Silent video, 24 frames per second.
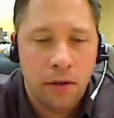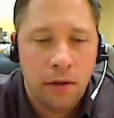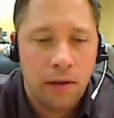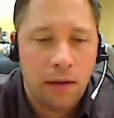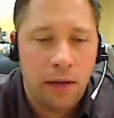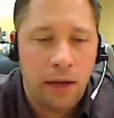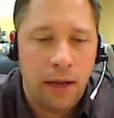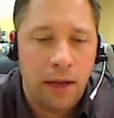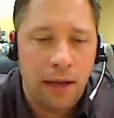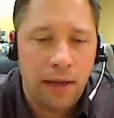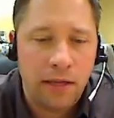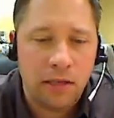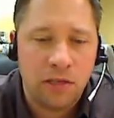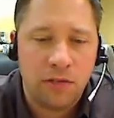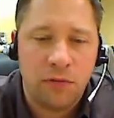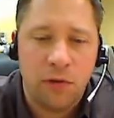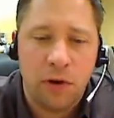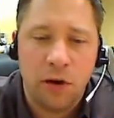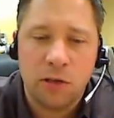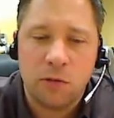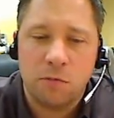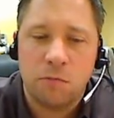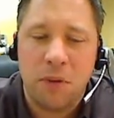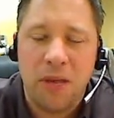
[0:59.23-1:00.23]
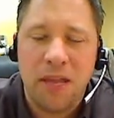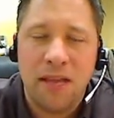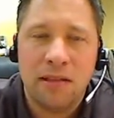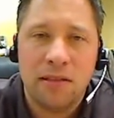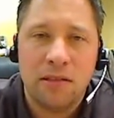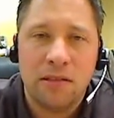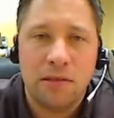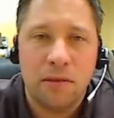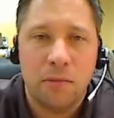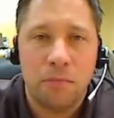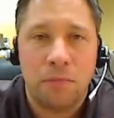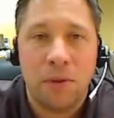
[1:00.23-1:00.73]
Uh, as far as
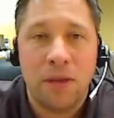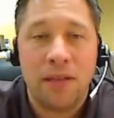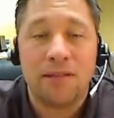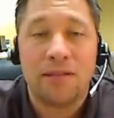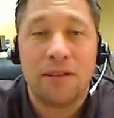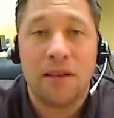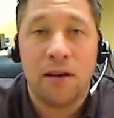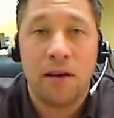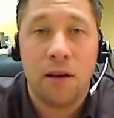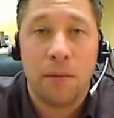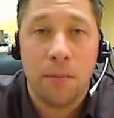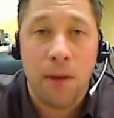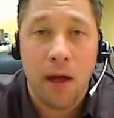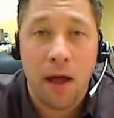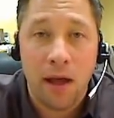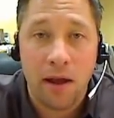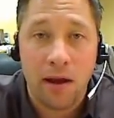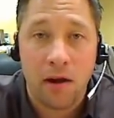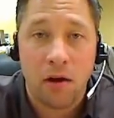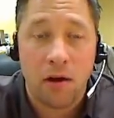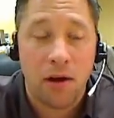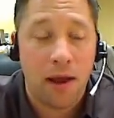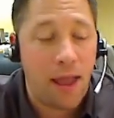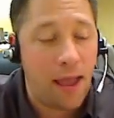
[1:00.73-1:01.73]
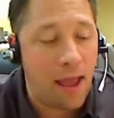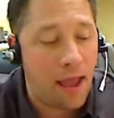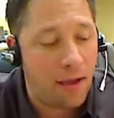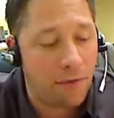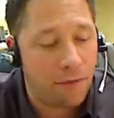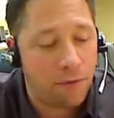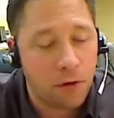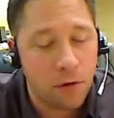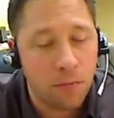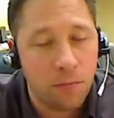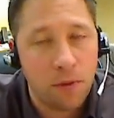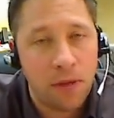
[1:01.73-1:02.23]
beans, beans ended up higher.
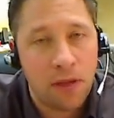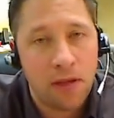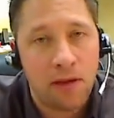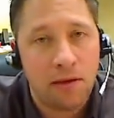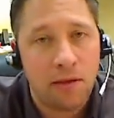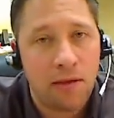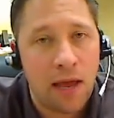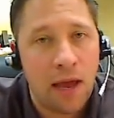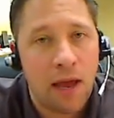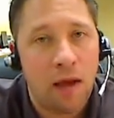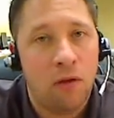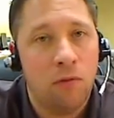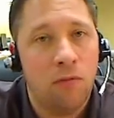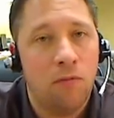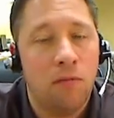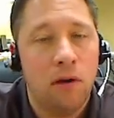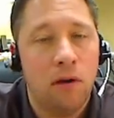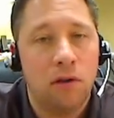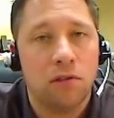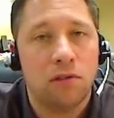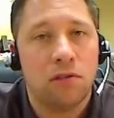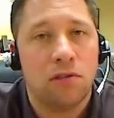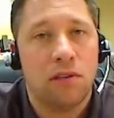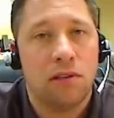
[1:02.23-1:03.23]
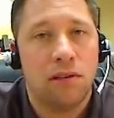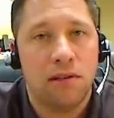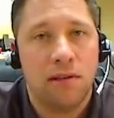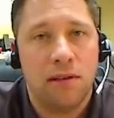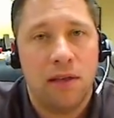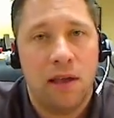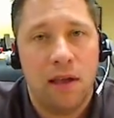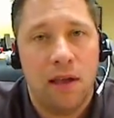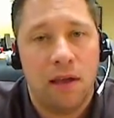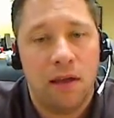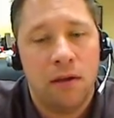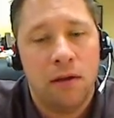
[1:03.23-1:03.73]
After being down most of the
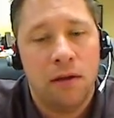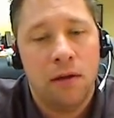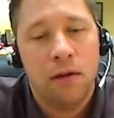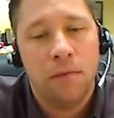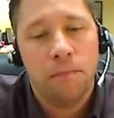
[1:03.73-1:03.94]
day,